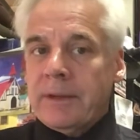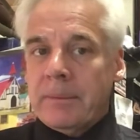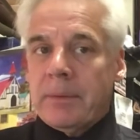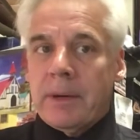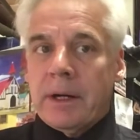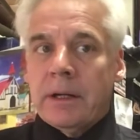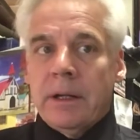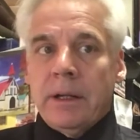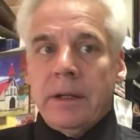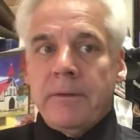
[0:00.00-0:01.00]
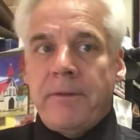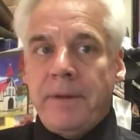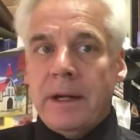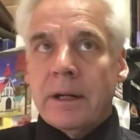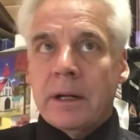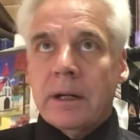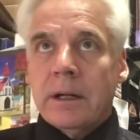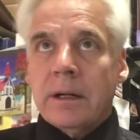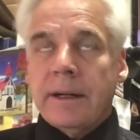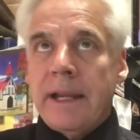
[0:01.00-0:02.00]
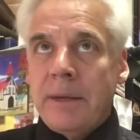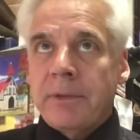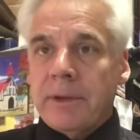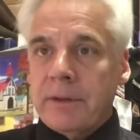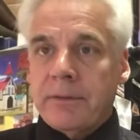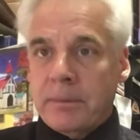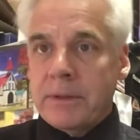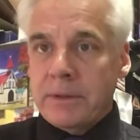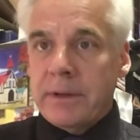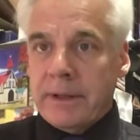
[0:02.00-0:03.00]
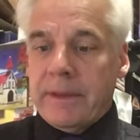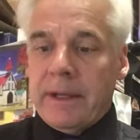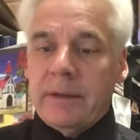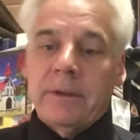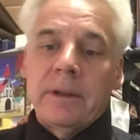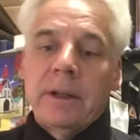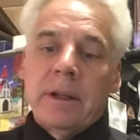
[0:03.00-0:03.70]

where fear keeps us from doing things.